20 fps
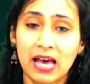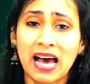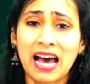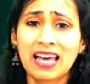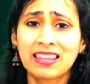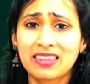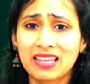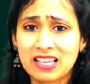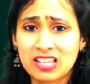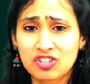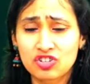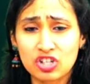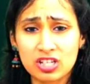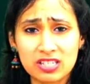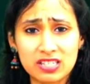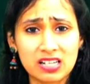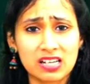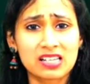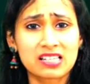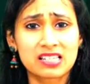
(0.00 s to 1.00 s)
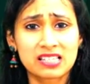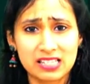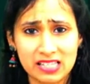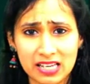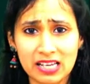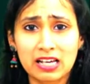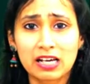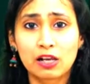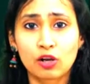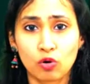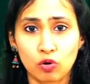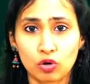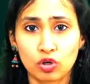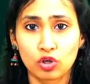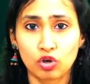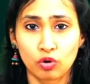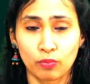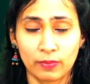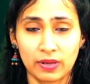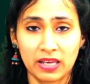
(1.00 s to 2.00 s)
And there's just a single
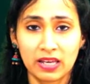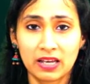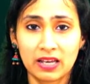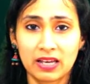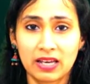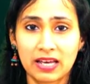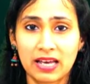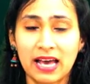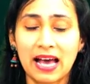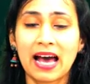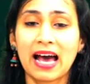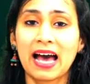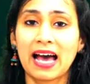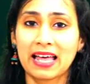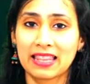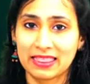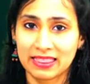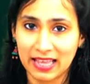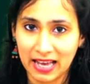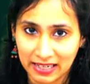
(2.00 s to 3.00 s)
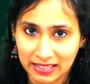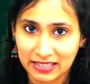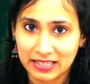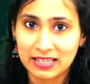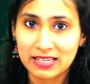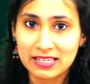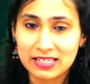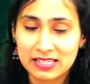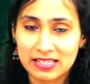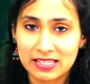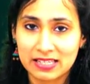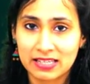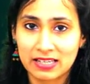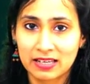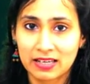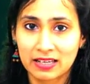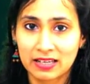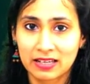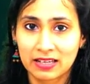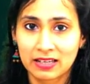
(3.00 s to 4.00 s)
onyomi, and that is
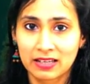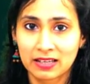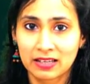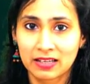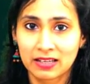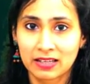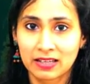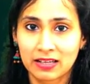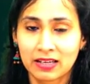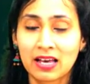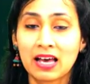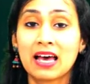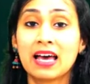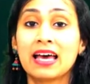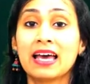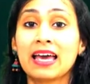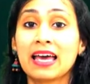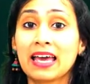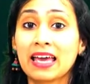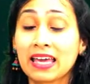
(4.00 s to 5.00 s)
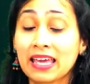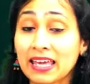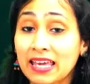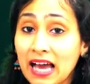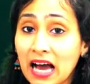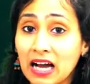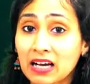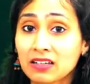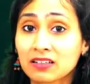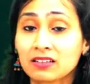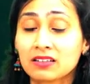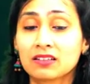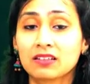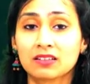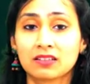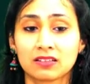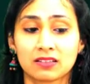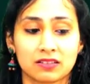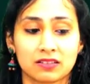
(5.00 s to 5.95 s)
hyaku.